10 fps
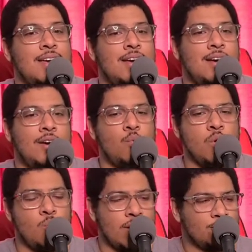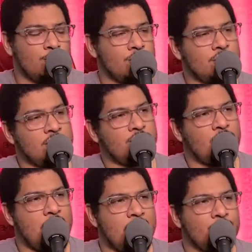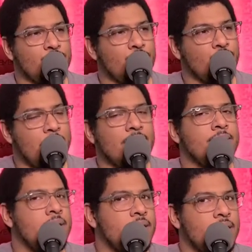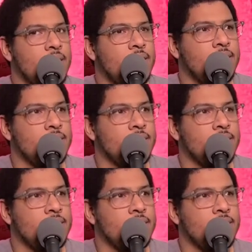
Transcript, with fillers: Uh, we went to Six Flags Great America,